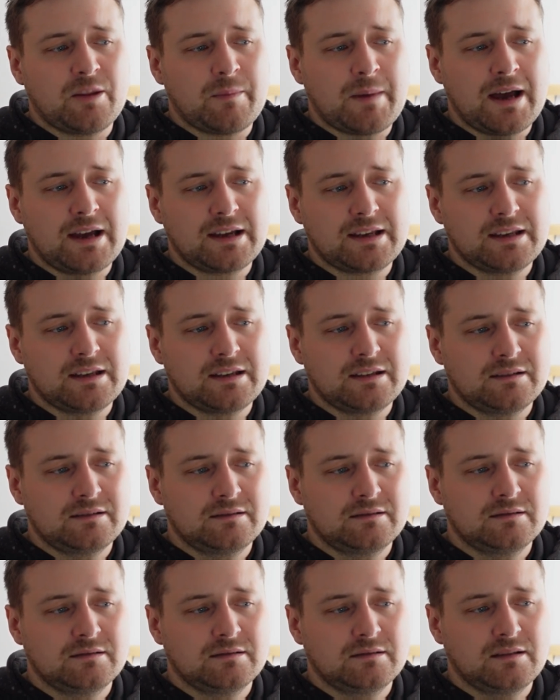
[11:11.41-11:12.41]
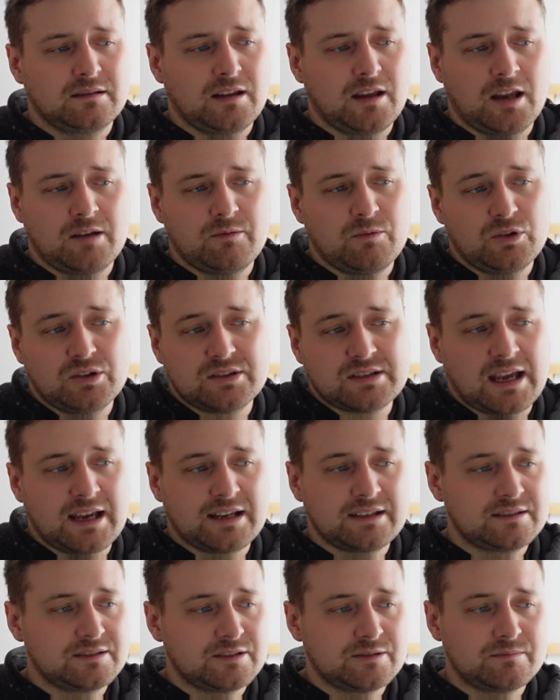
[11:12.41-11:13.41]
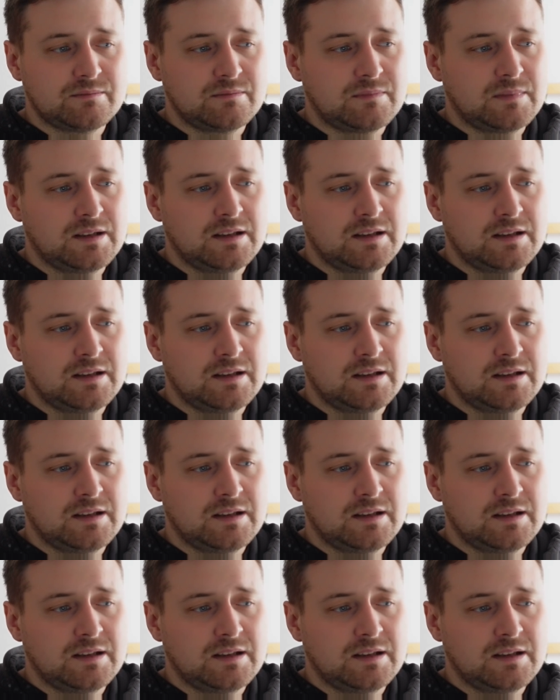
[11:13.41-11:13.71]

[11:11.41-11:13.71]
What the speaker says: market and we'll sign some.